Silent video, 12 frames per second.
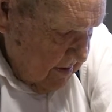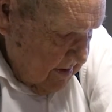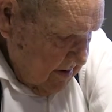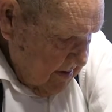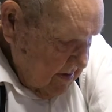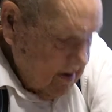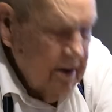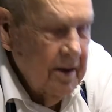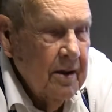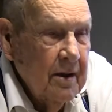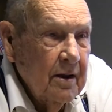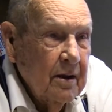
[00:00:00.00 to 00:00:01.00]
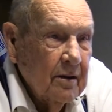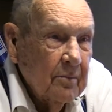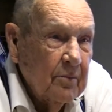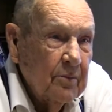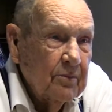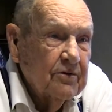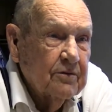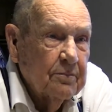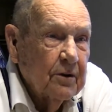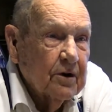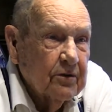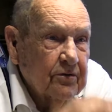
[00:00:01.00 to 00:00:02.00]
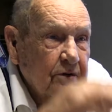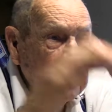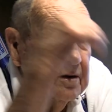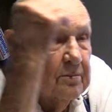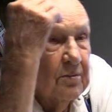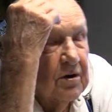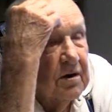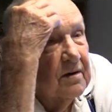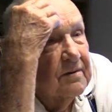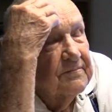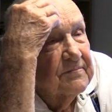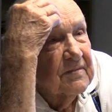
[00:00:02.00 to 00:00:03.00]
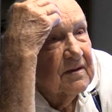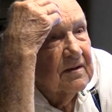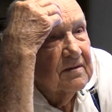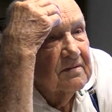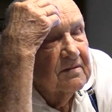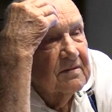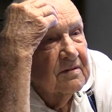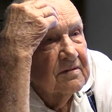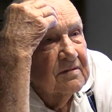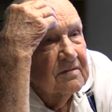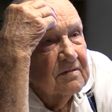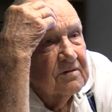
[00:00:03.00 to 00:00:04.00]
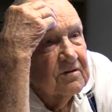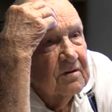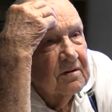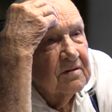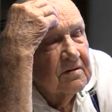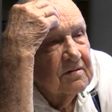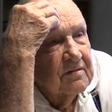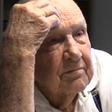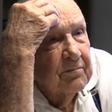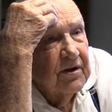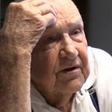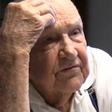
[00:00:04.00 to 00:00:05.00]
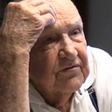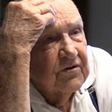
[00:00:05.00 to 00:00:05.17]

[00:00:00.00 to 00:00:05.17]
trout, and a little bit speckled of flounder. trout and mullet. Okay. Bait